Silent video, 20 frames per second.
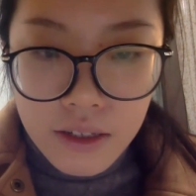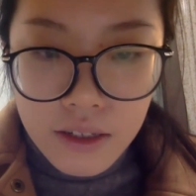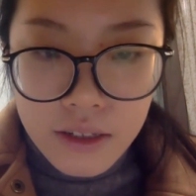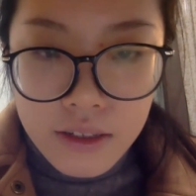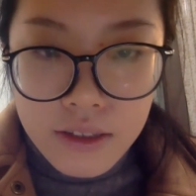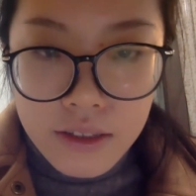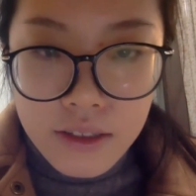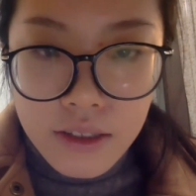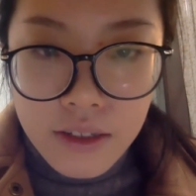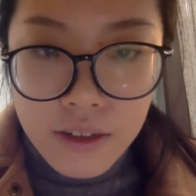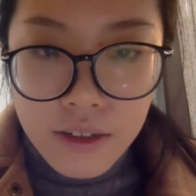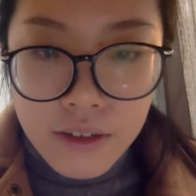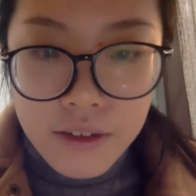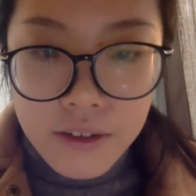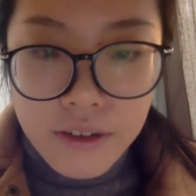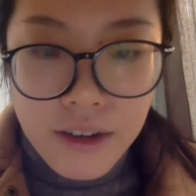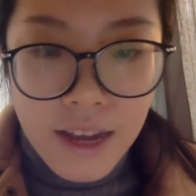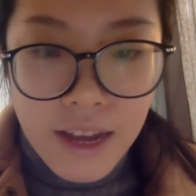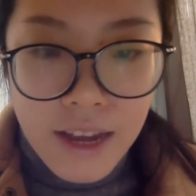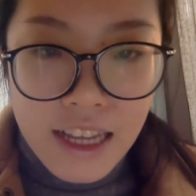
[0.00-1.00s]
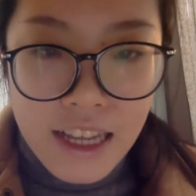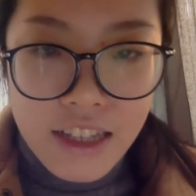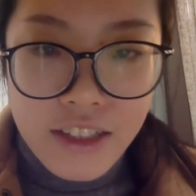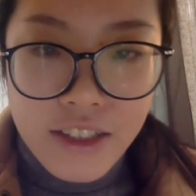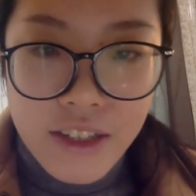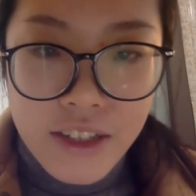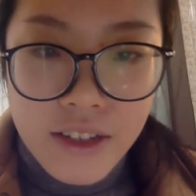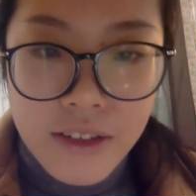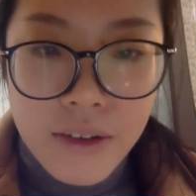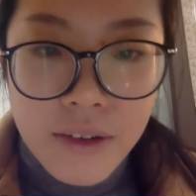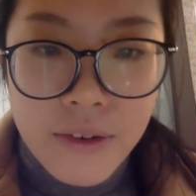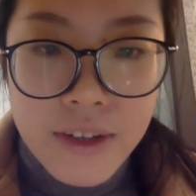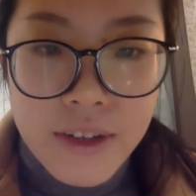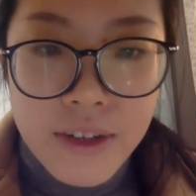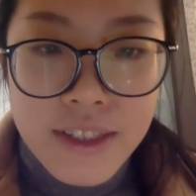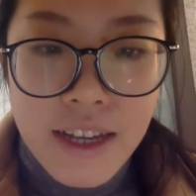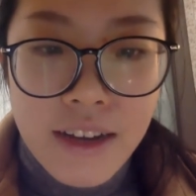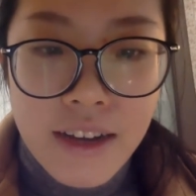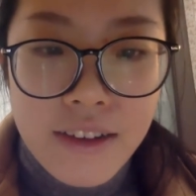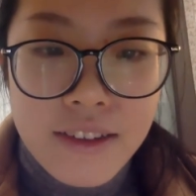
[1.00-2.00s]
So I can share the
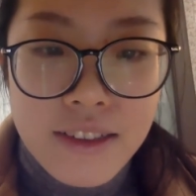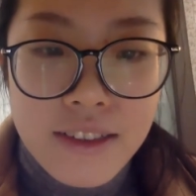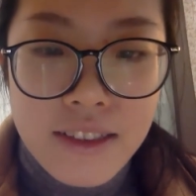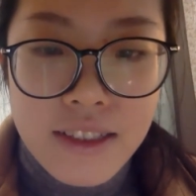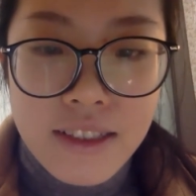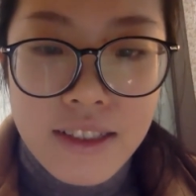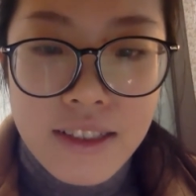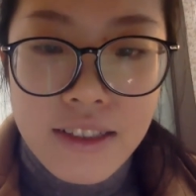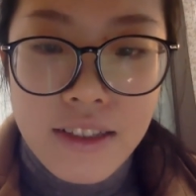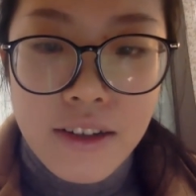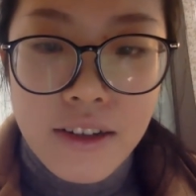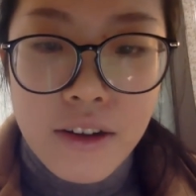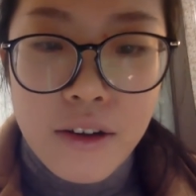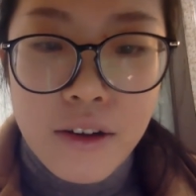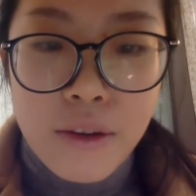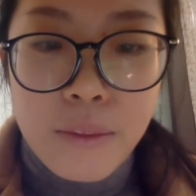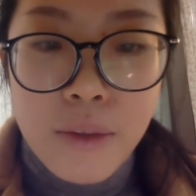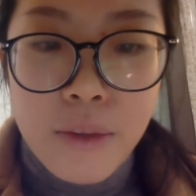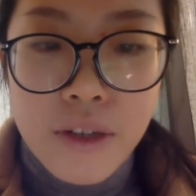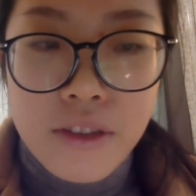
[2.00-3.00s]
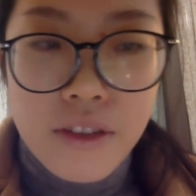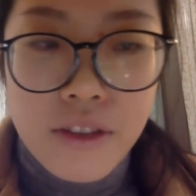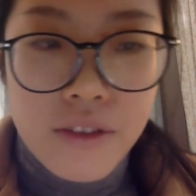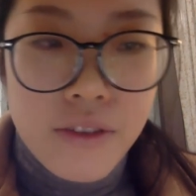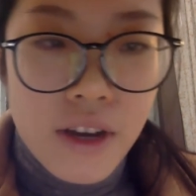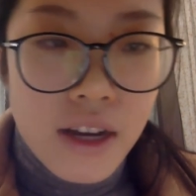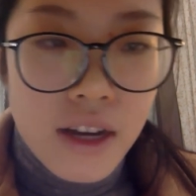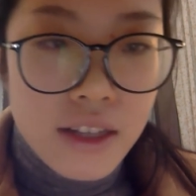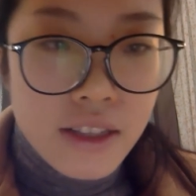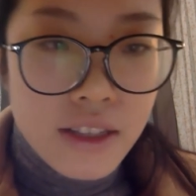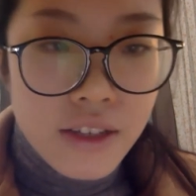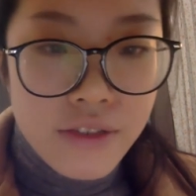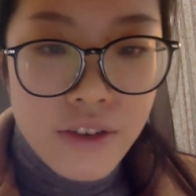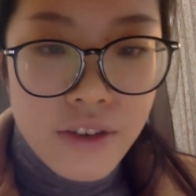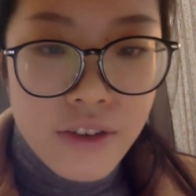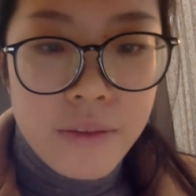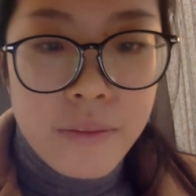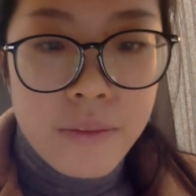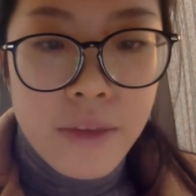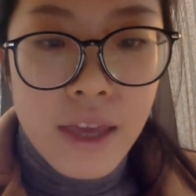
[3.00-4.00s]
results. So most of us are
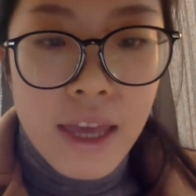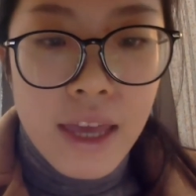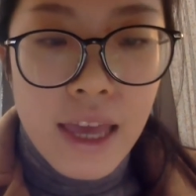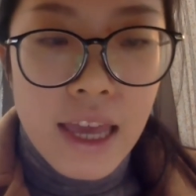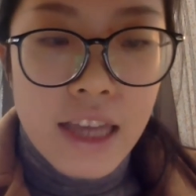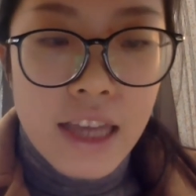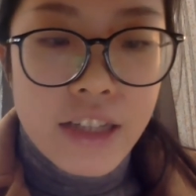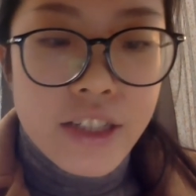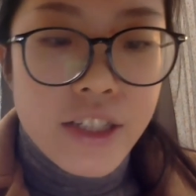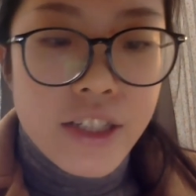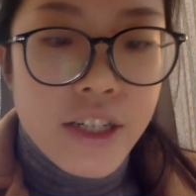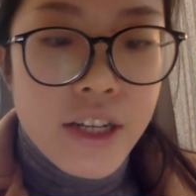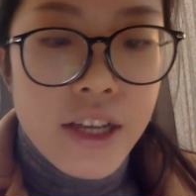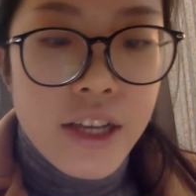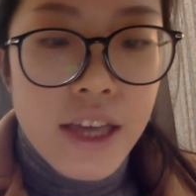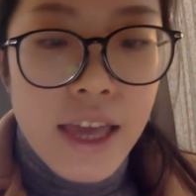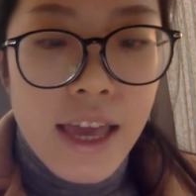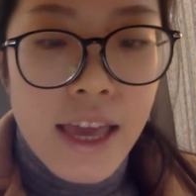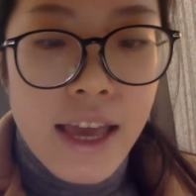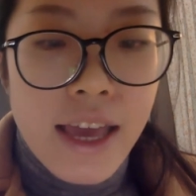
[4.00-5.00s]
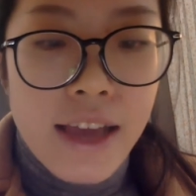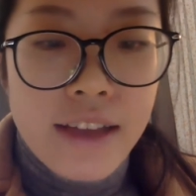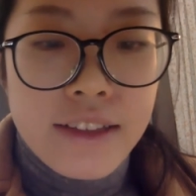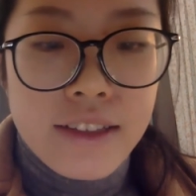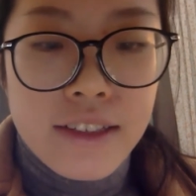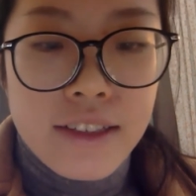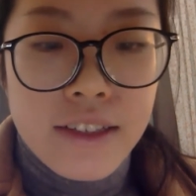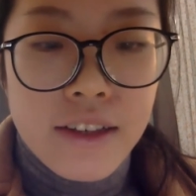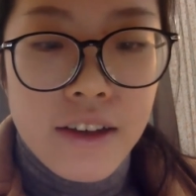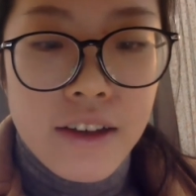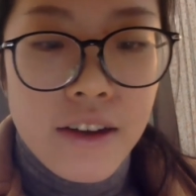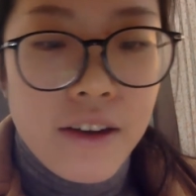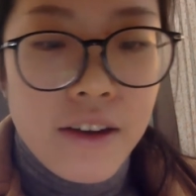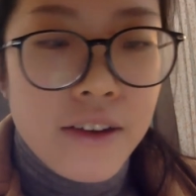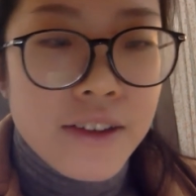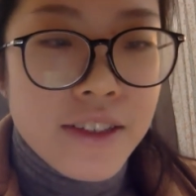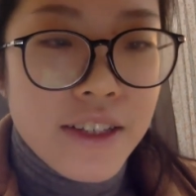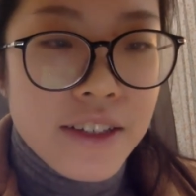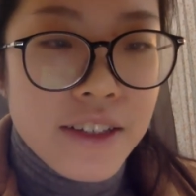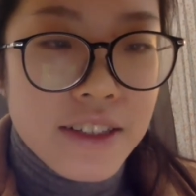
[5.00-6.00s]
from Asia, and
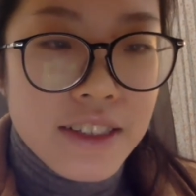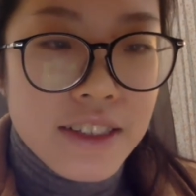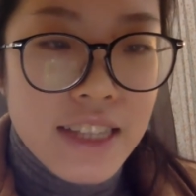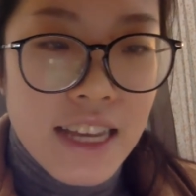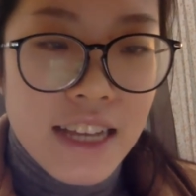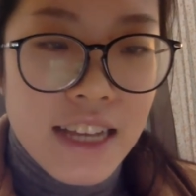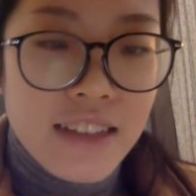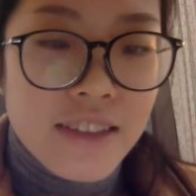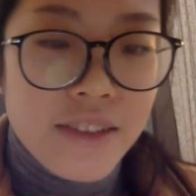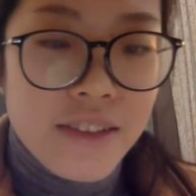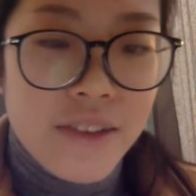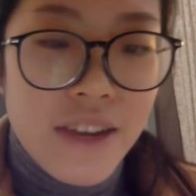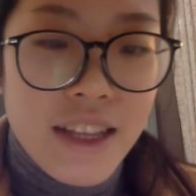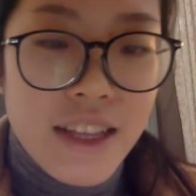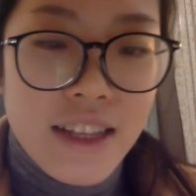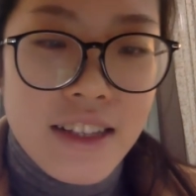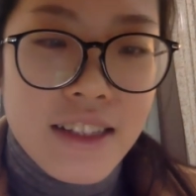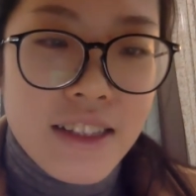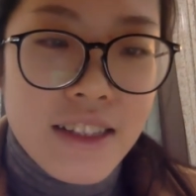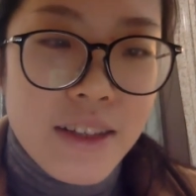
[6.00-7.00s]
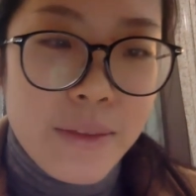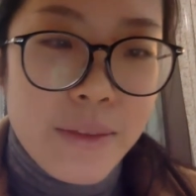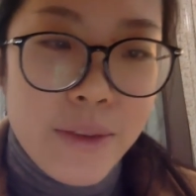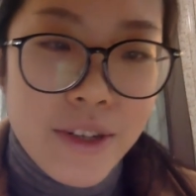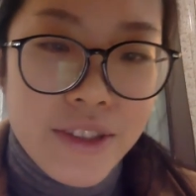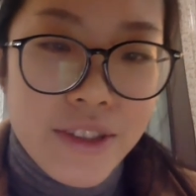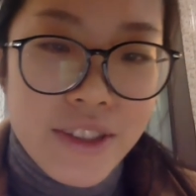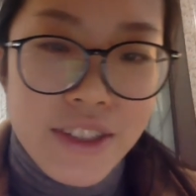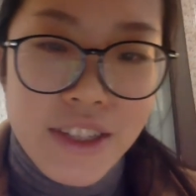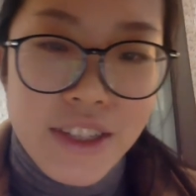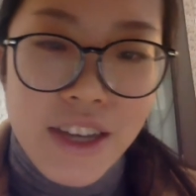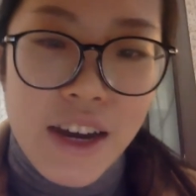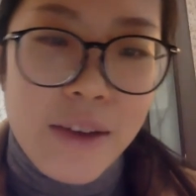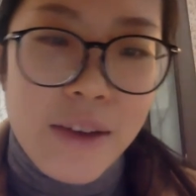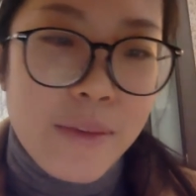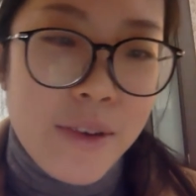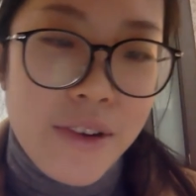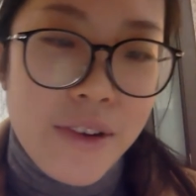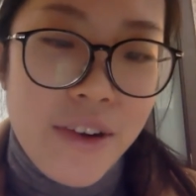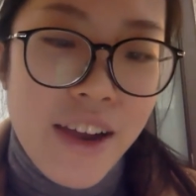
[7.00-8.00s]
also 10th grade is the most
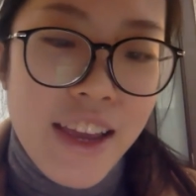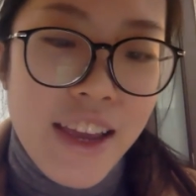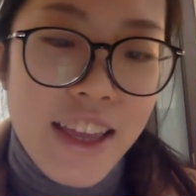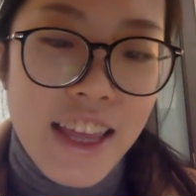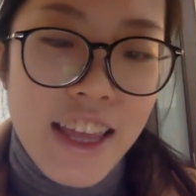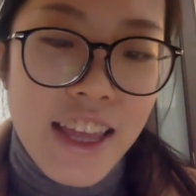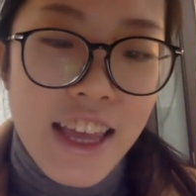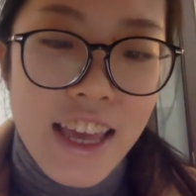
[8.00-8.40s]
common grade.